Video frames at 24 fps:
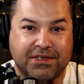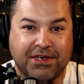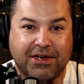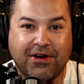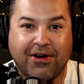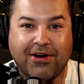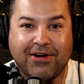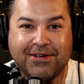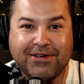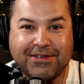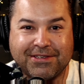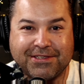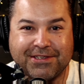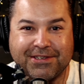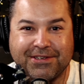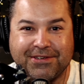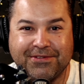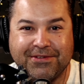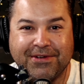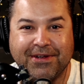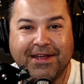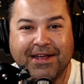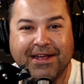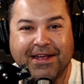their heart
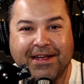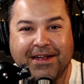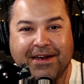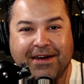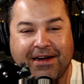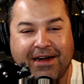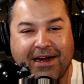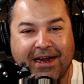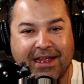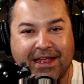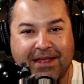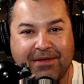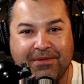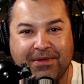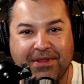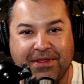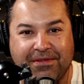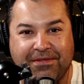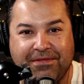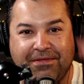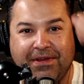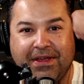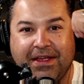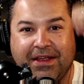too. All right, give me the
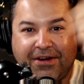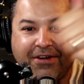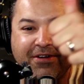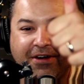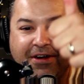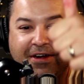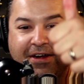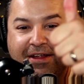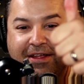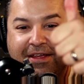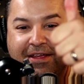finger.